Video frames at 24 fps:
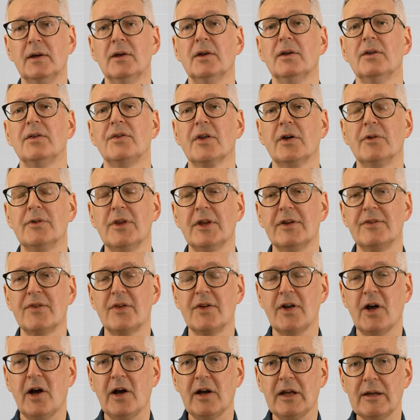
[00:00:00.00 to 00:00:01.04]
So there's an
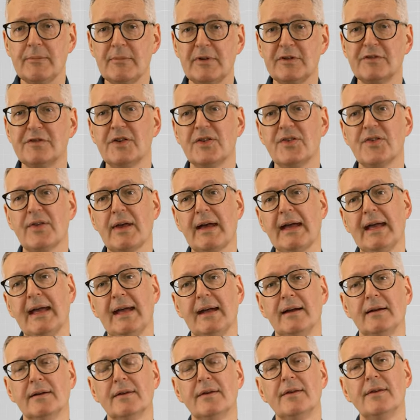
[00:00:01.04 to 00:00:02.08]
argument for
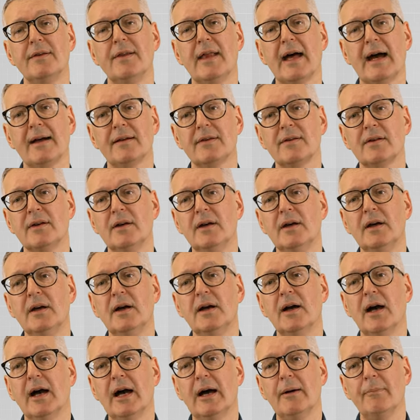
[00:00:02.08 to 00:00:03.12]
saying that
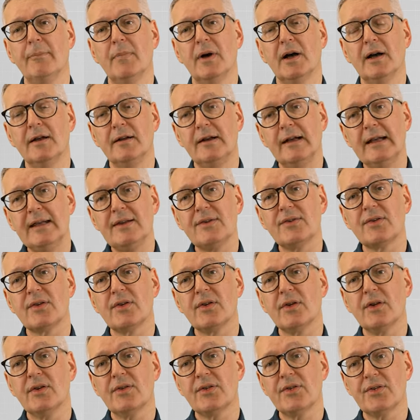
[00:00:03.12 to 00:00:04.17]
um, at least
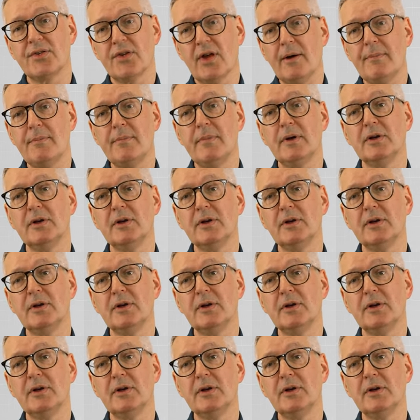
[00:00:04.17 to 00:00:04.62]
some